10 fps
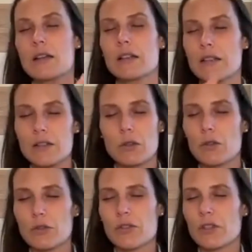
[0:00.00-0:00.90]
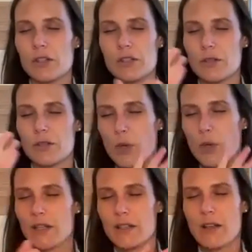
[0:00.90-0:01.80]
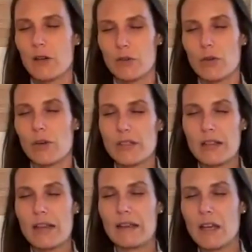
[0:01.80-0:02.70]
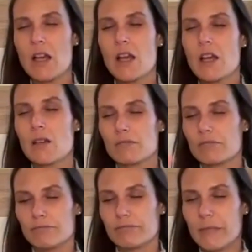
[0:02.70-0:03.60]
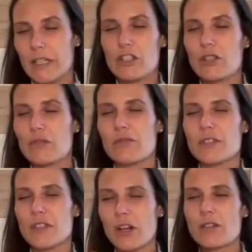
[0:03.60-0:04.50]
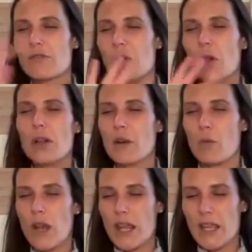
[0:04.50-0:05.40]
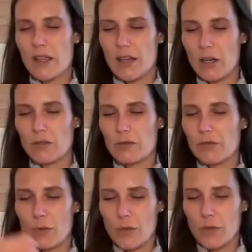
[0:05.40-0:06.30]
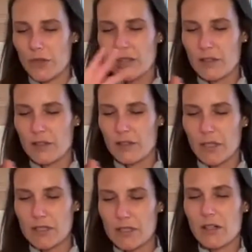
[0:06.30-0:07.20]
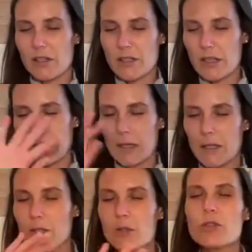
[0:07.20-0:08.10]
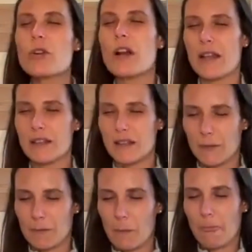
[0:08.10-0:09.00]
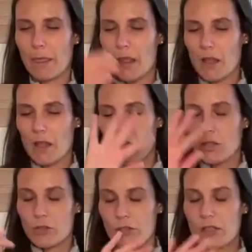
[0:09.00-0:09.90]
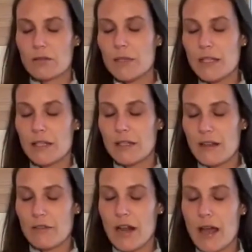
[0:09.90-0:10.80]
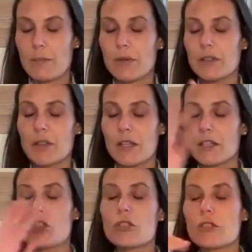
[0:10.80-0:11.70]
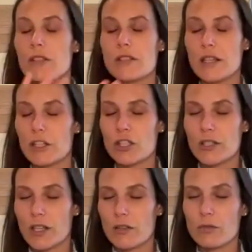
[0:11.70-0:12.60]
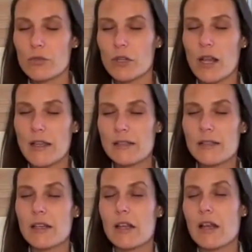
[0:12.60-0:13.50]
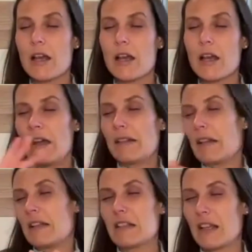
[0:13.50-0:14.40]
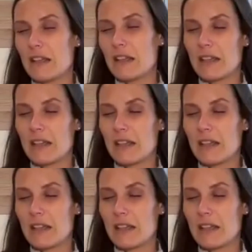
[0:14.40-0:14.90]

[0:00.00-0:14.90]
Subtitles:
this also starts breaking down, or it's like it just starts falling away from your system. It starts like neutralizing. So it doesn't mean that it never happened. It just, these energies get neutralized, and then it's like